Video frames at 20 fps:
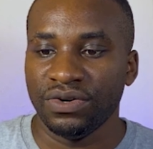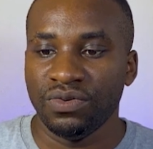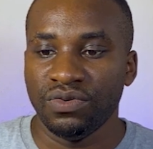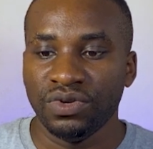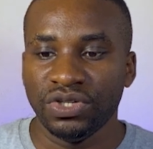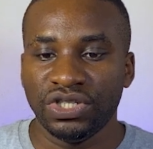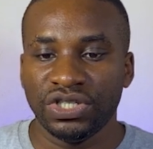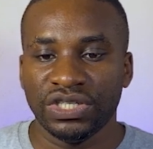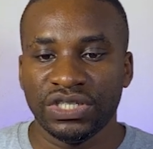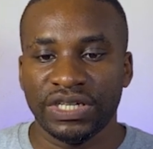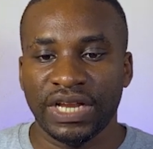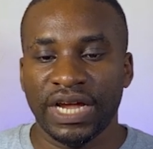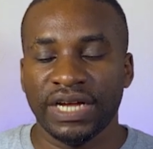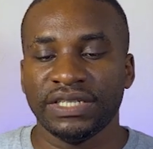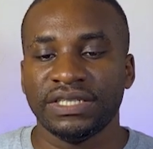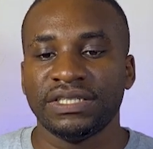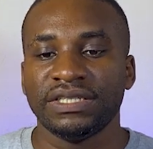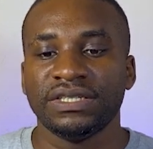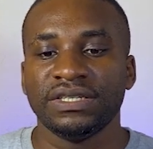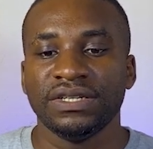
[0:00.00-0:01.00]
Which
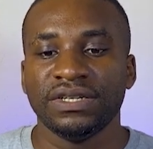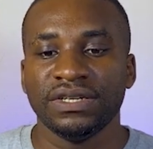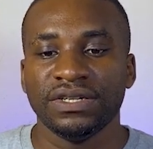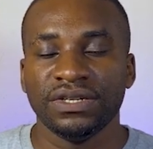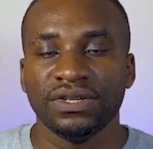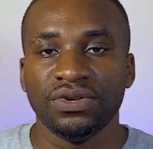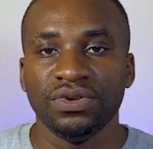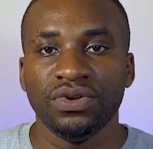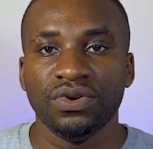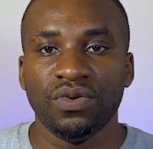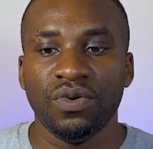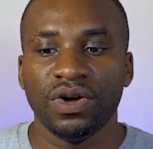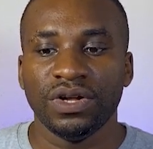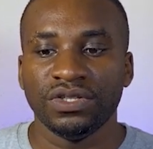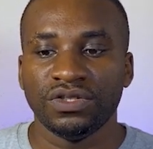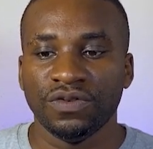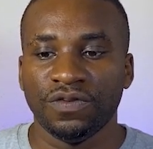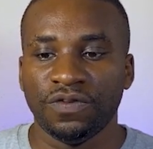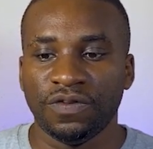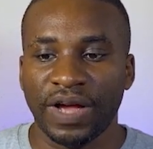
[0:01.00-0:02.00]
text do you
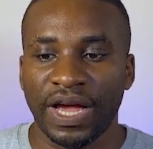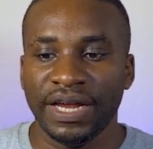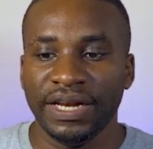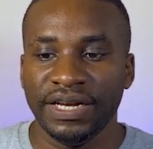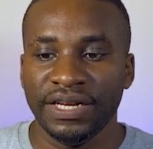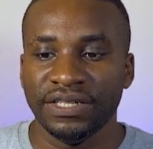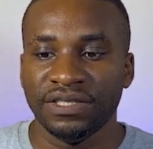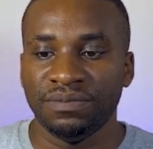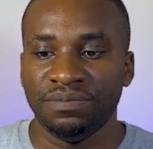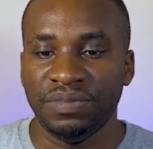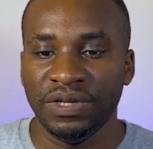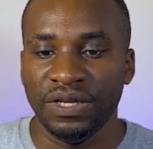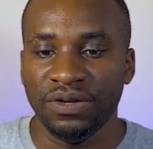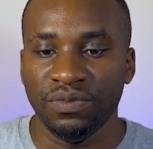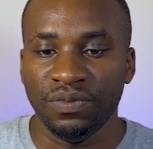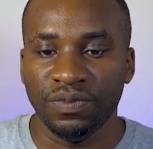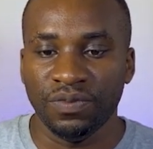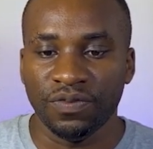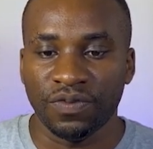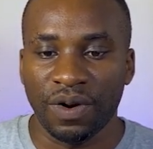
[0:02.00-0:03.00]
want to find this B
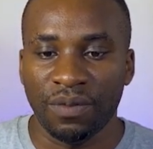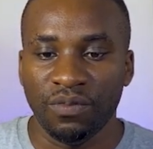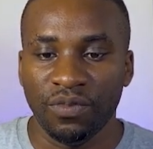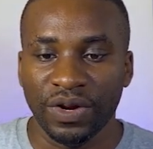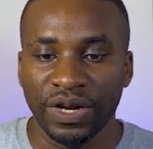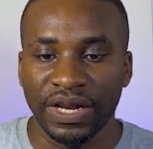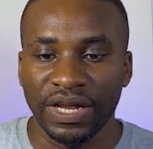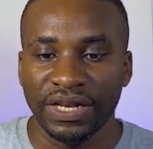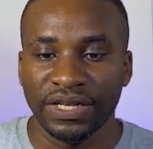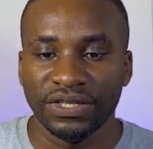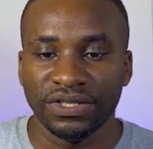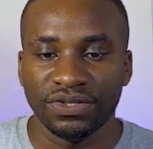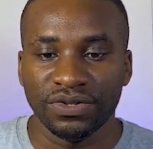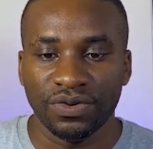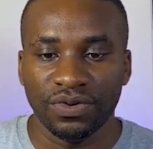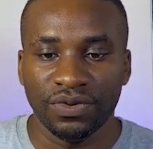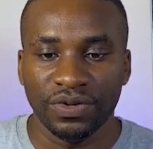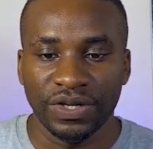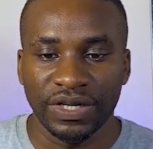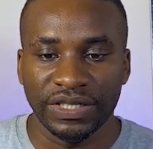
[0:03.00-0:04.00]
from within?
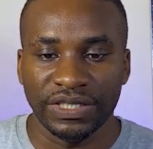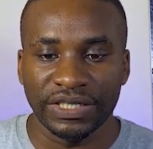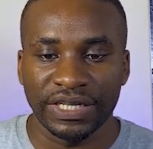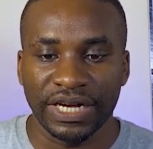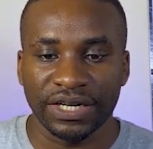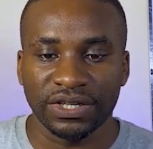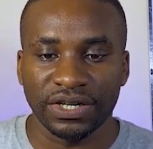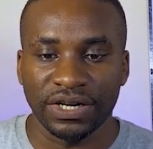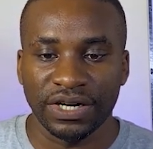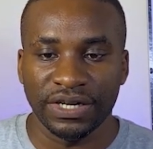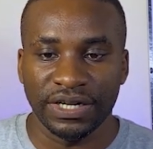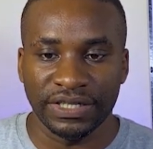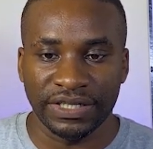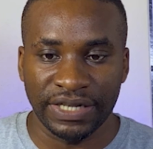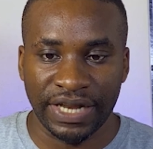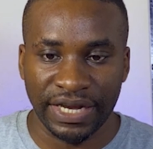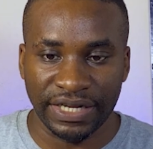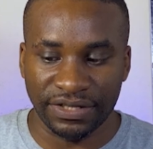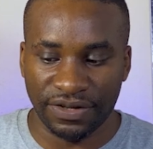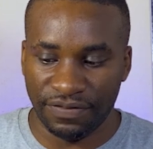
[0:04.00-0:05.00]
So this is this
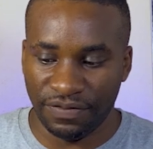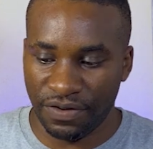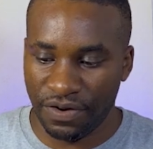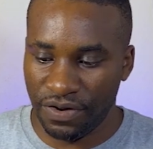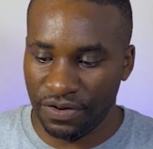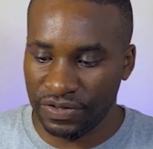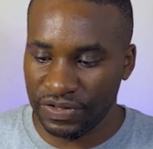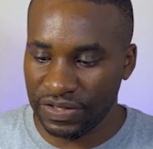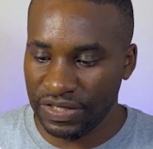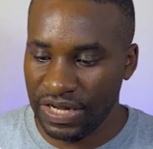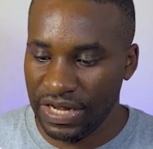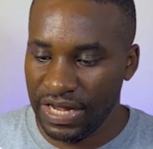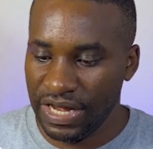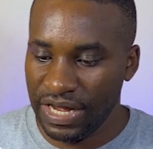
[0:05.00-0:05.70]
text, of course.